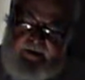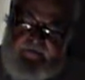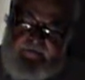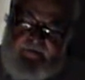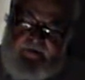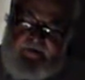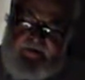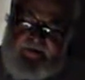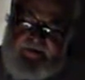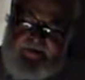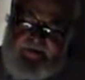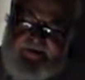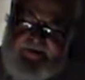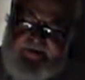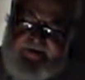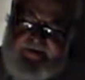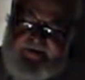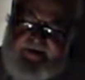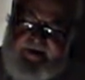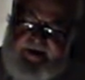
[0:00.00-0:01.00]
for all the
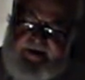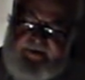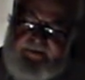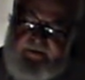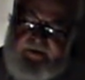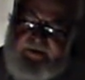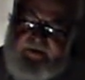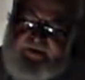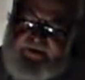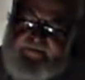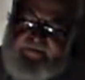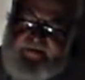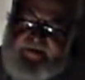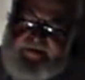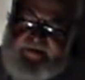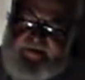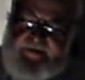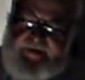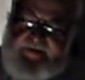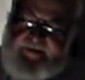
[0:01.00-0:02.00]
cyclic Hadamard different
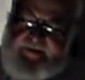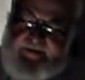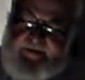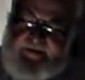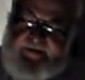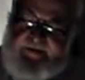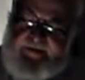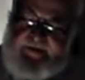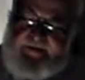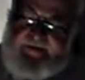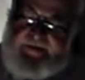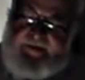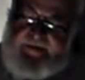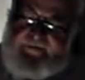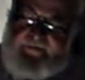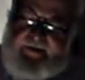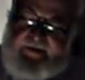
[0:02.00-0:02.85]
sets of